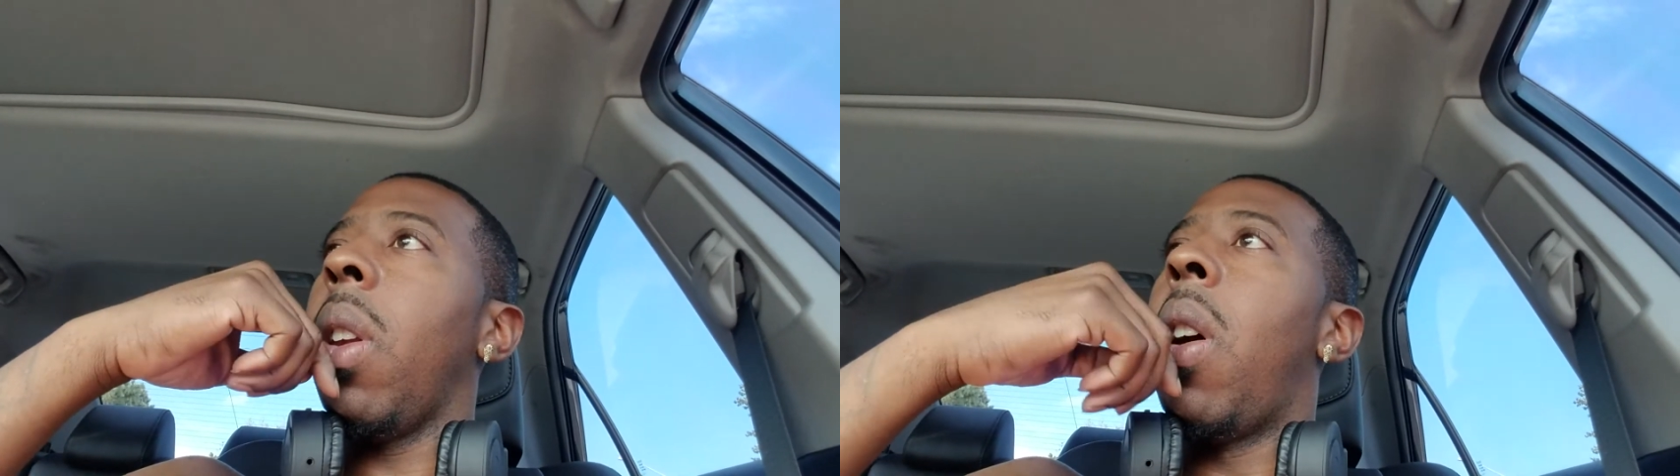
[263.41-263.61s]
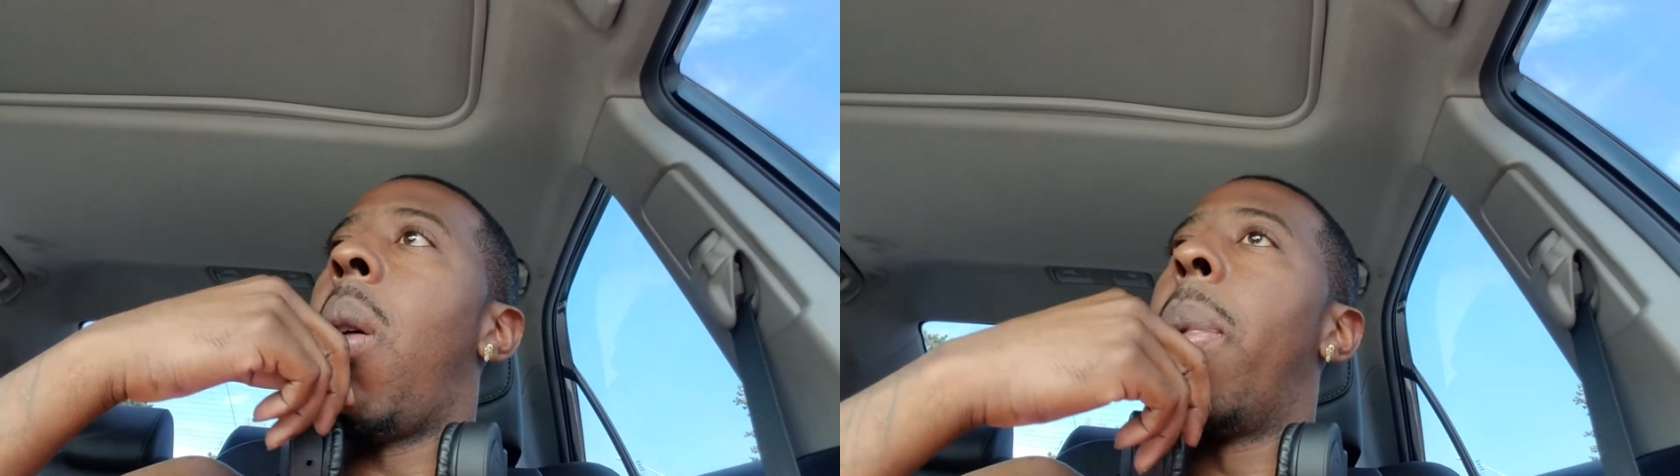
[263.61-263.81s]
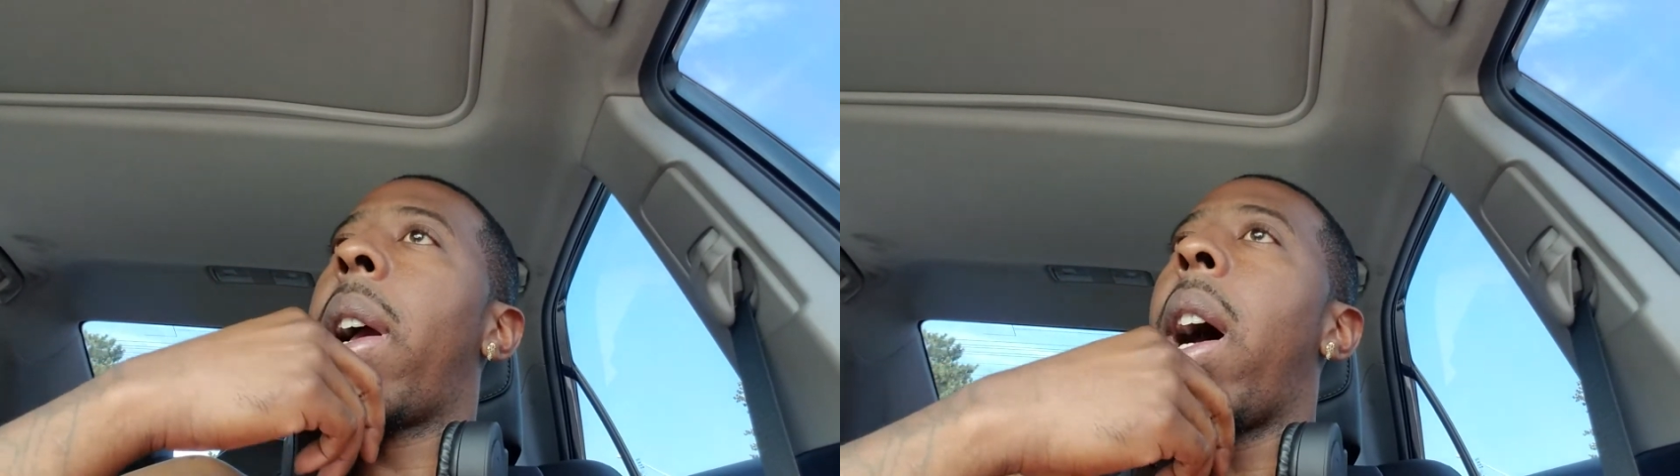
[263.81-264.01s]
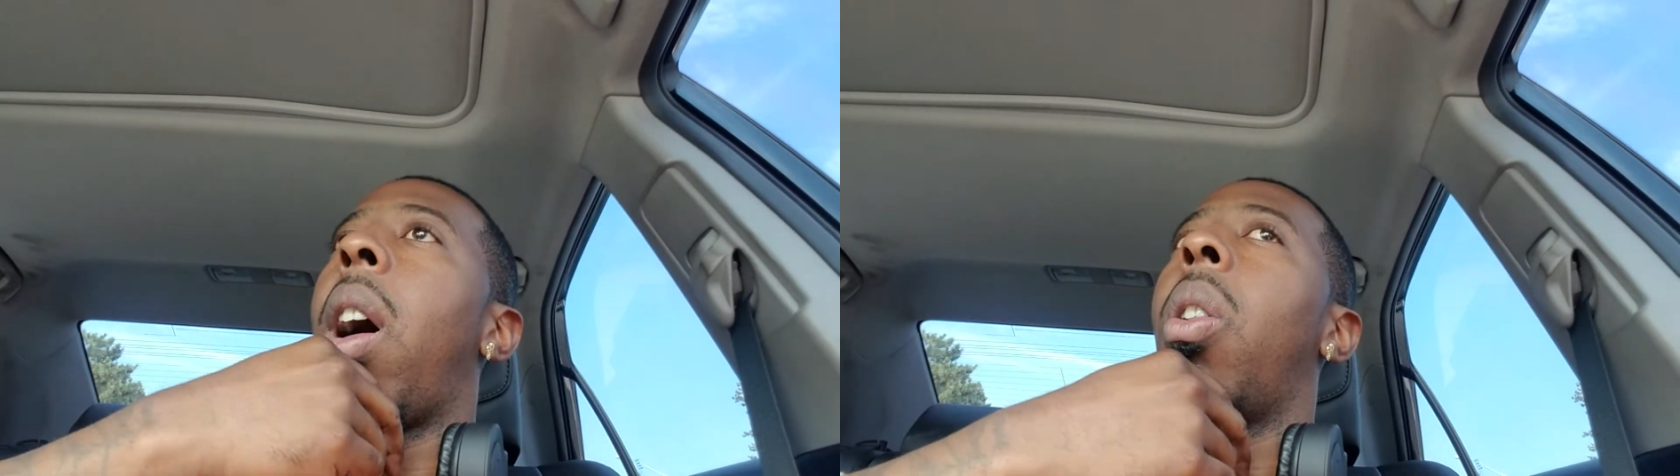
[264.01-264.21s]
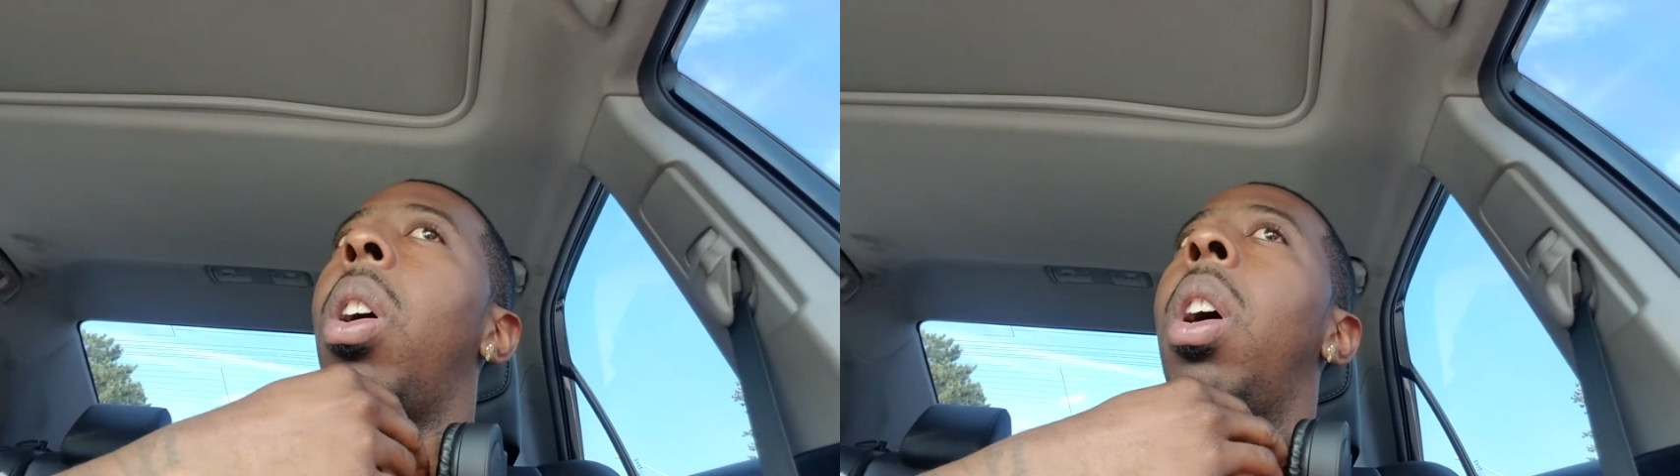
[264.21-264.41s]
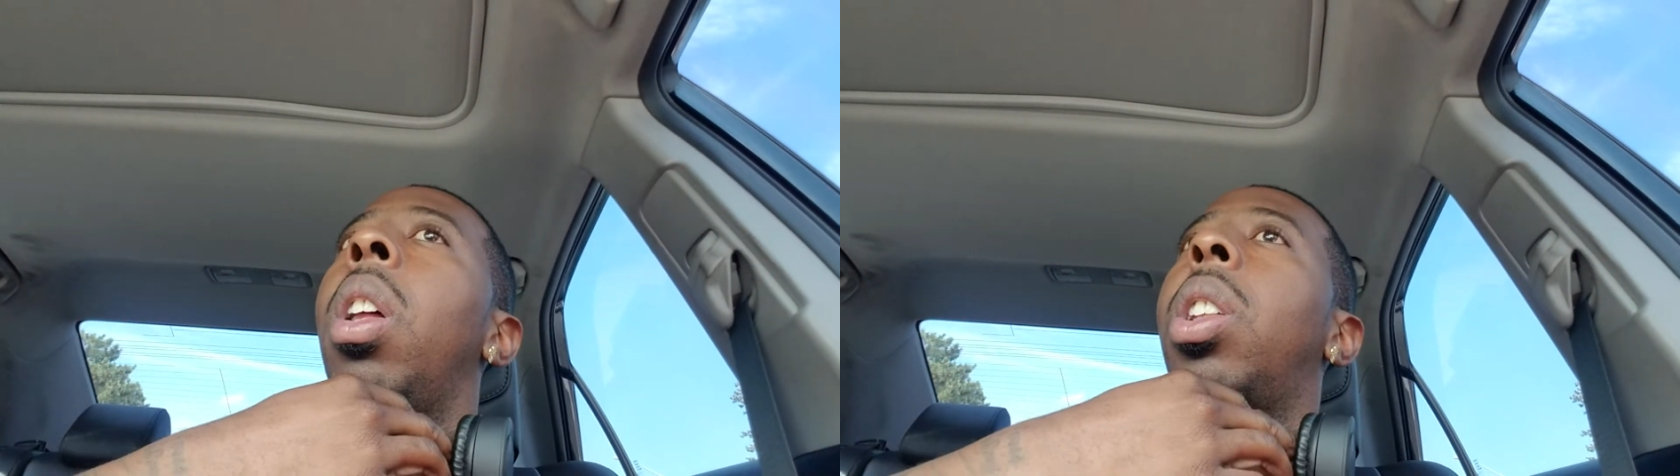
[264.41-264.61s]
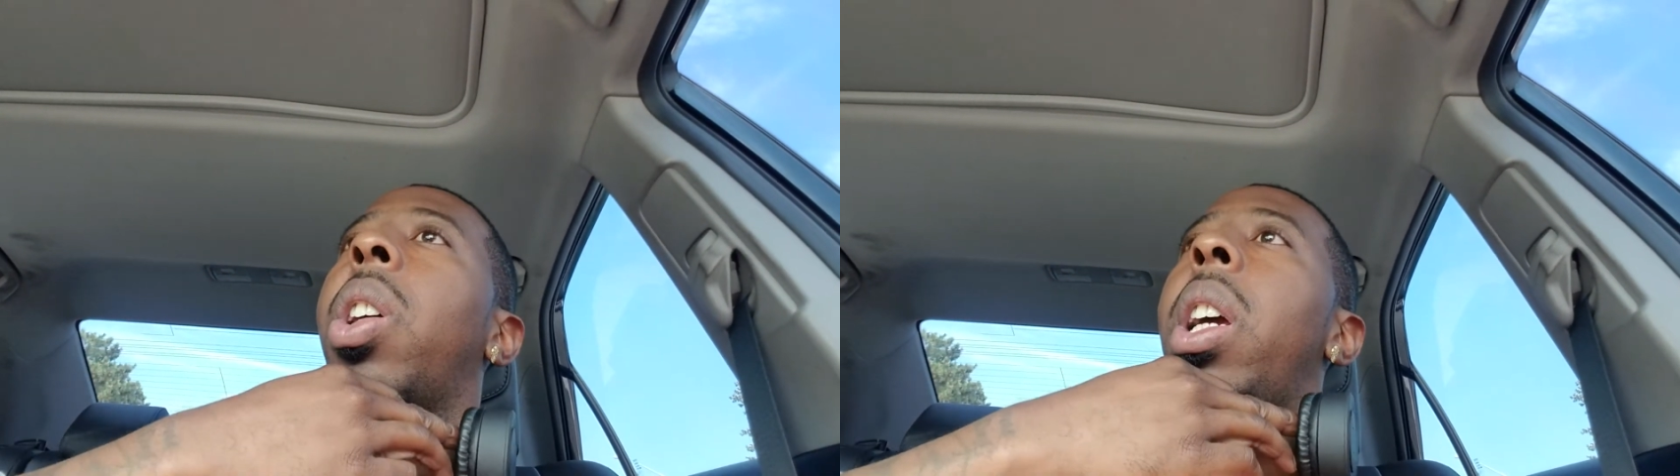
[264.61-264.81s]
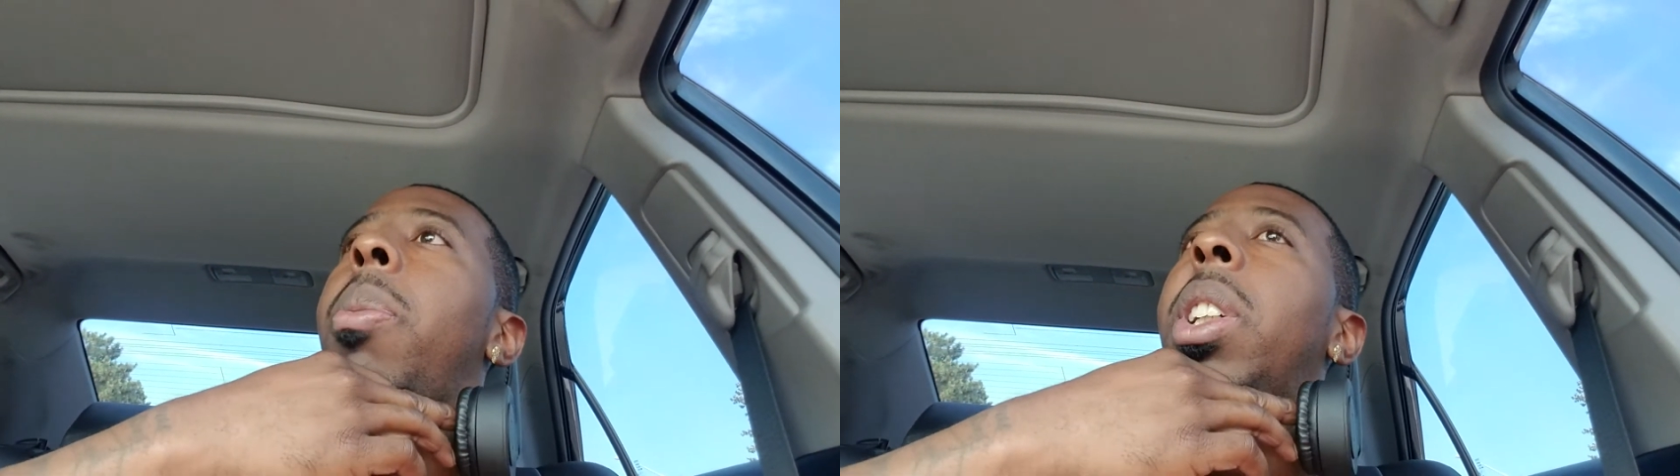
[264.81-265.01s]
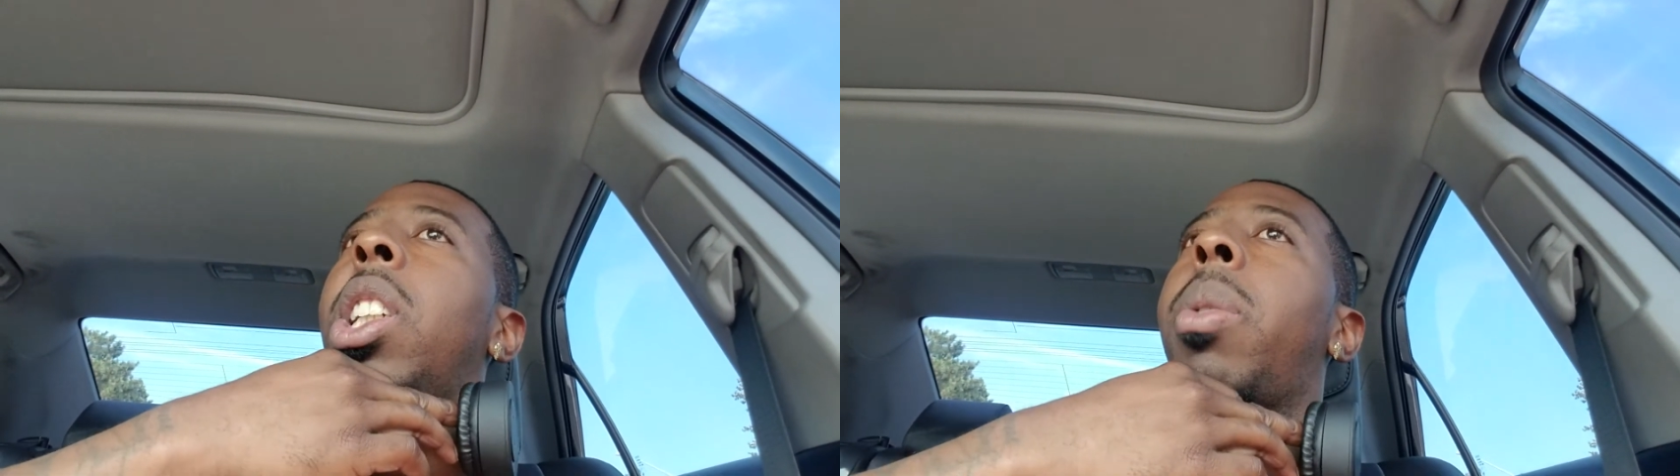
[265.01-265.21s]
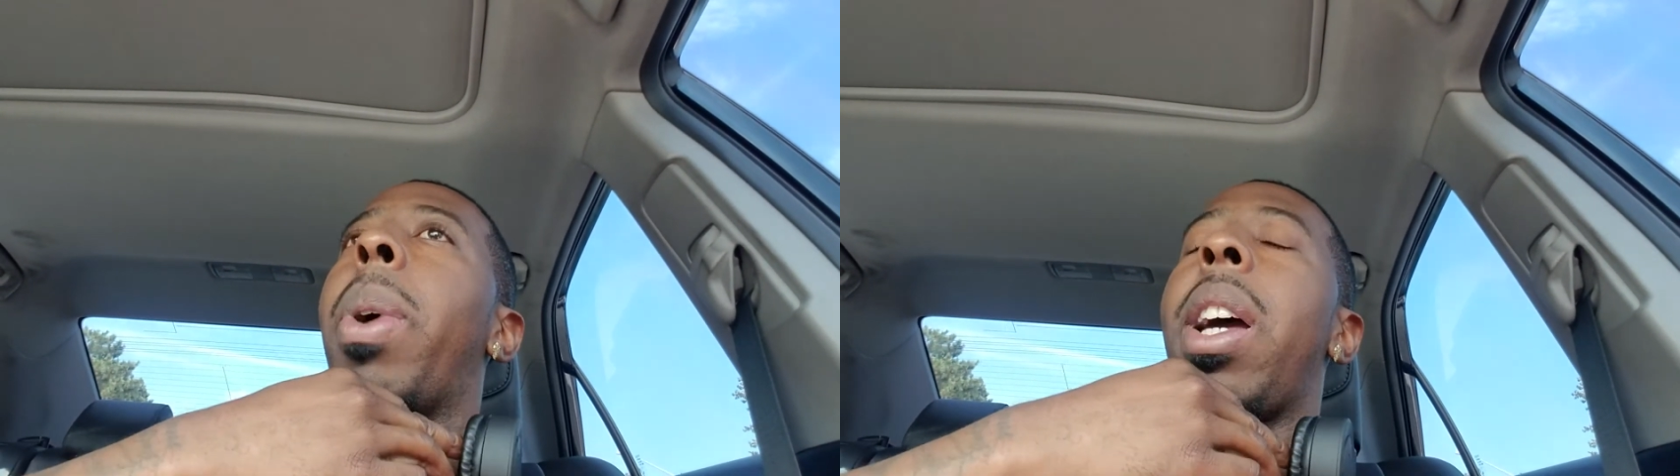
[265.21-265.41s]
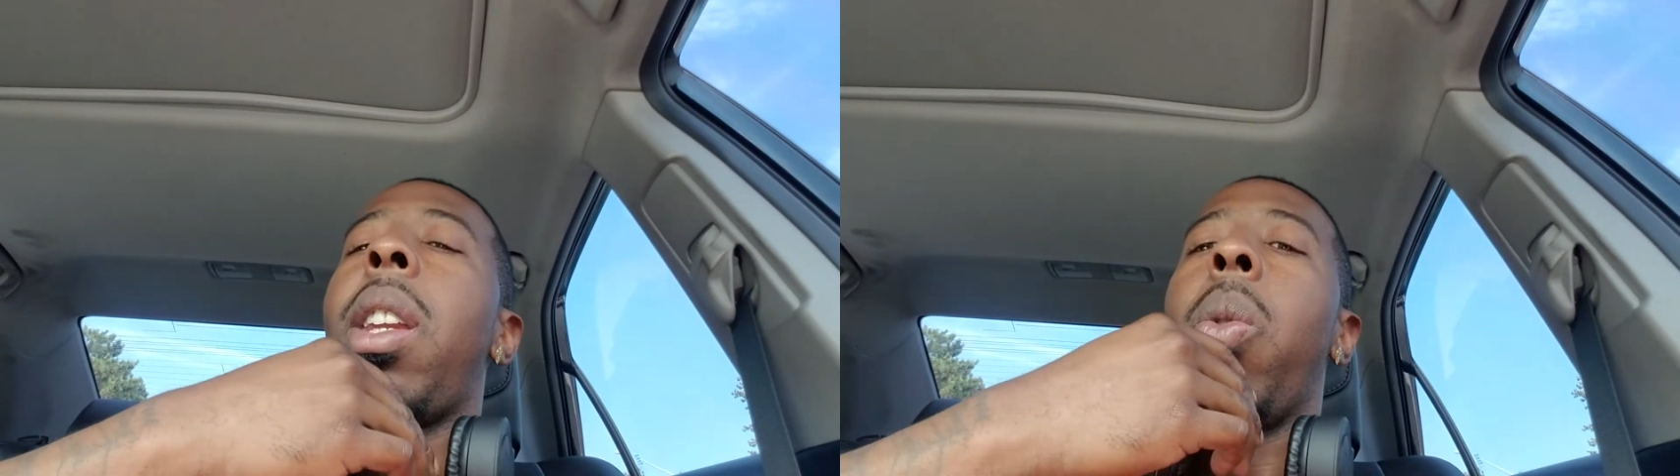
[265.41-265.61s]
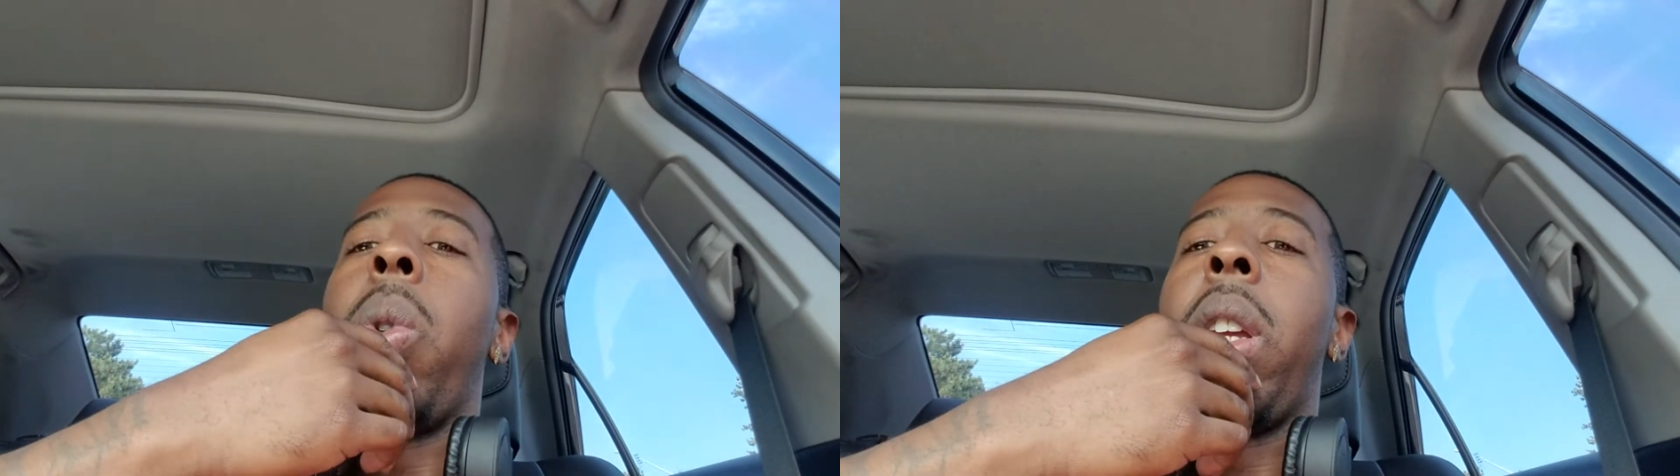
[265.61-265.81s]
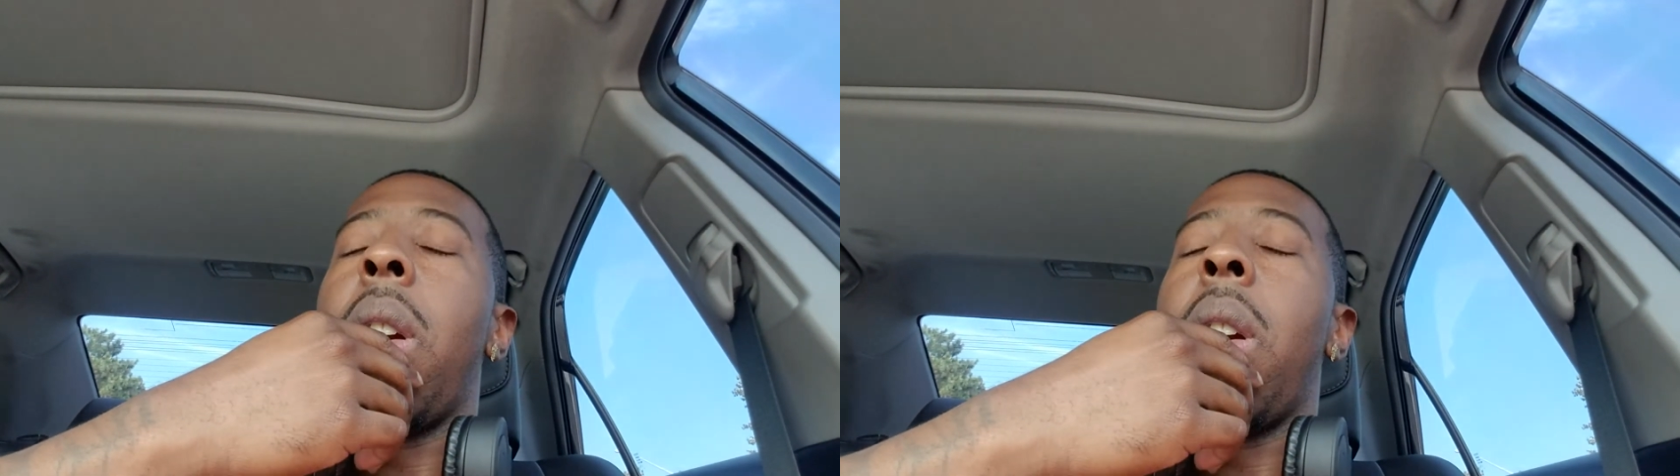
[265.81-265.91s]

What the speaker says: I'm gonna call transmission spot this week.